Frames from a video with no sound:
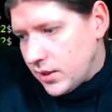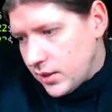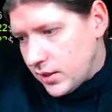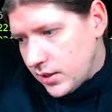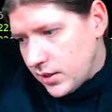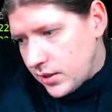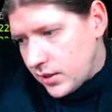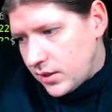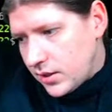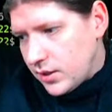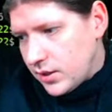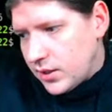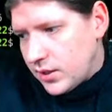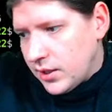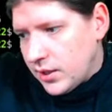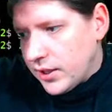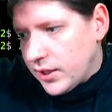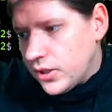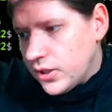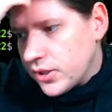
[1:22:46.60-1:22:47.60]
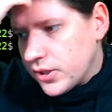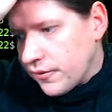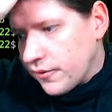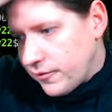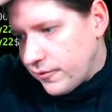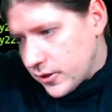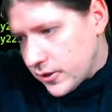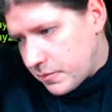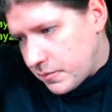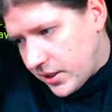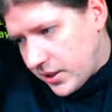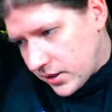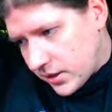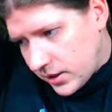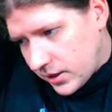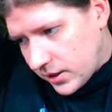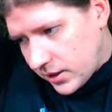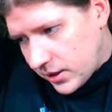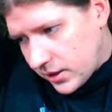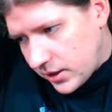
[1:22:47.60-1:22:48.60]
and I got the first part
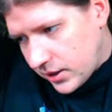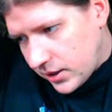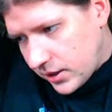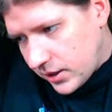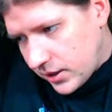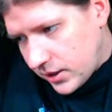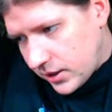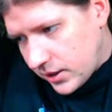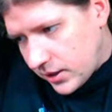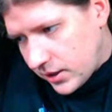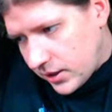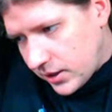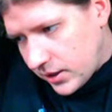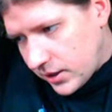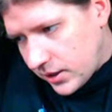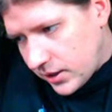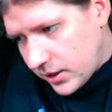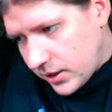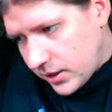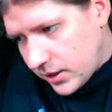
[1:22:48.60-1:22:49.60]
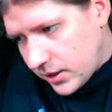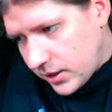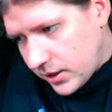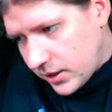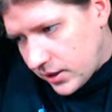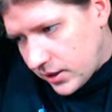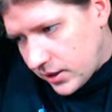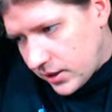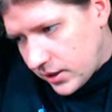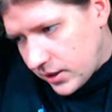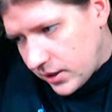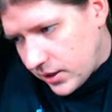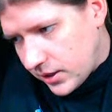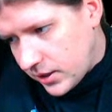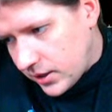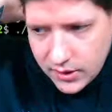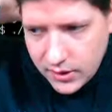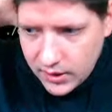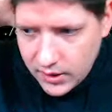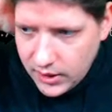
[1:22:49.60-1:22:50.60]
done. I didn't get the second part done yet.
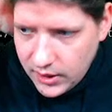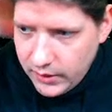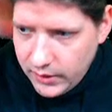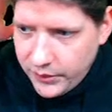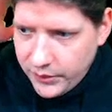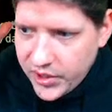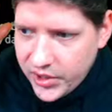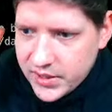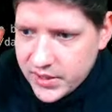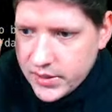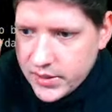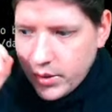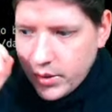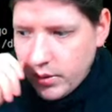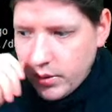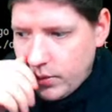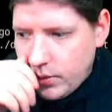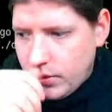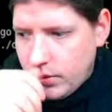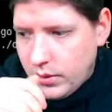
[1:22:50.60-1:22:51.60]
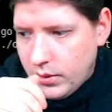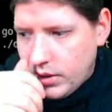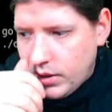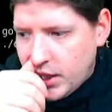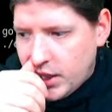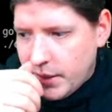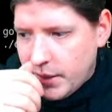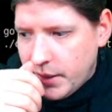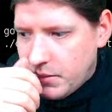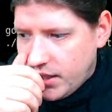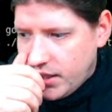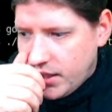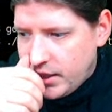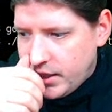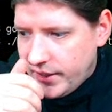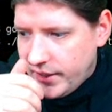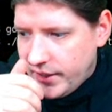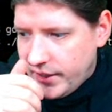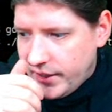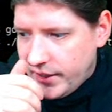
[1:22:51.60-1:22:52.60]
And so I
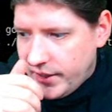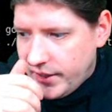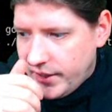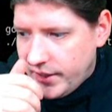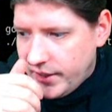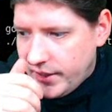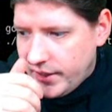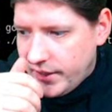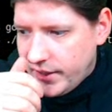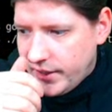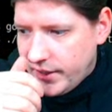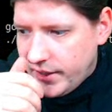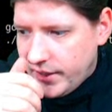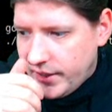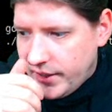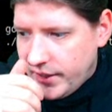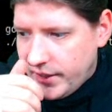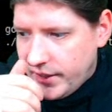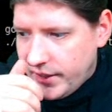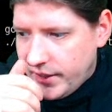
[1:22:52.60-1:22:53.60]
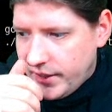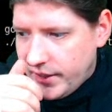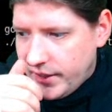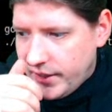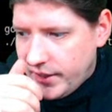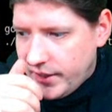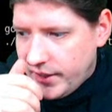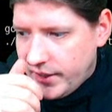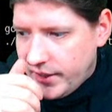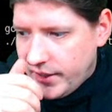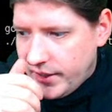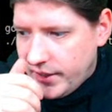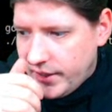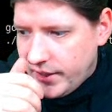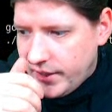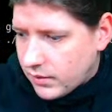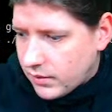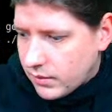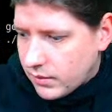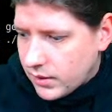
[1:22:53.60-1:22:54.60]
might try that
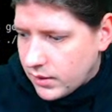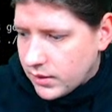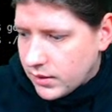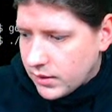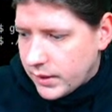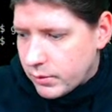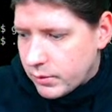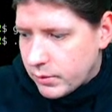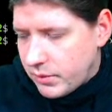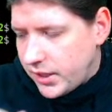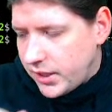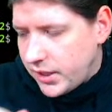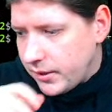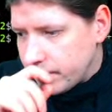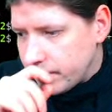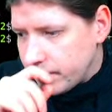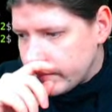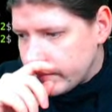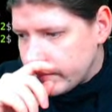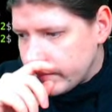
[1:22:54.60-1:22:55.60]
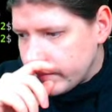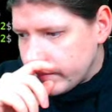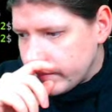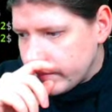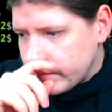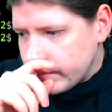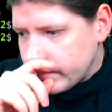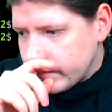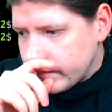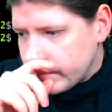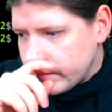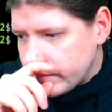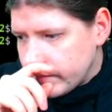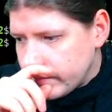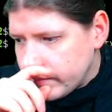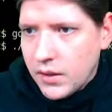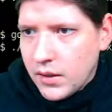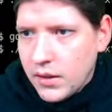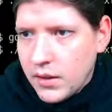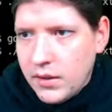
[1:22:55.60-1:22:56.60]
with the time remaining.
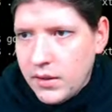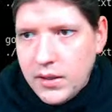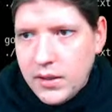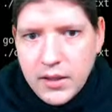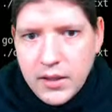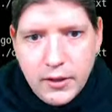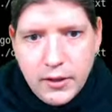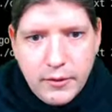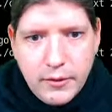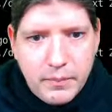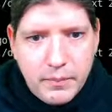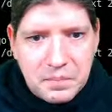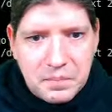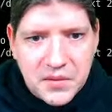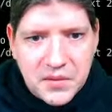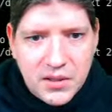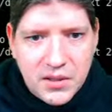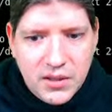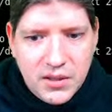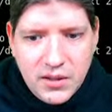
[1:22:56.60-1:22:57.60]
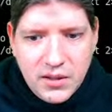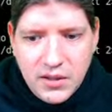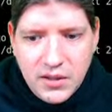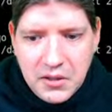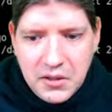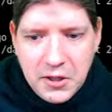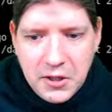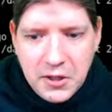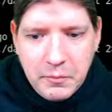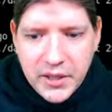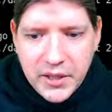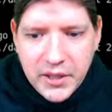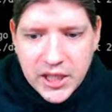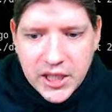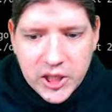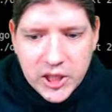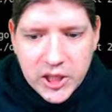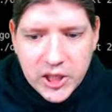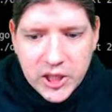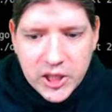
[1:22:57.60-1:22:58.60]
But I
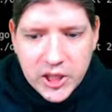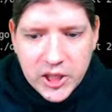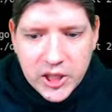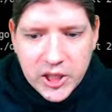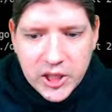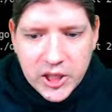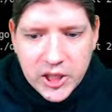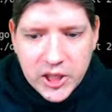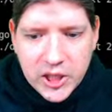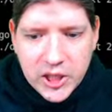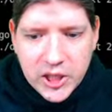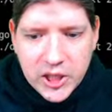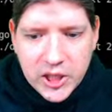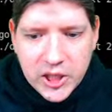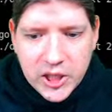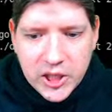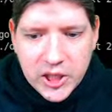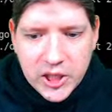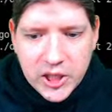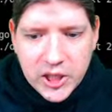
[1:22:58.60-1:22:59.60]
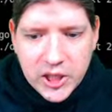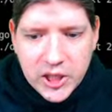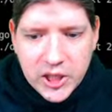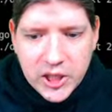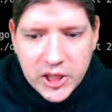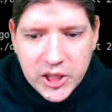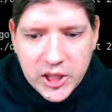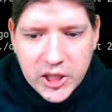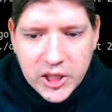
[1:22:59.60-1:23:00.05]
also would like to try something,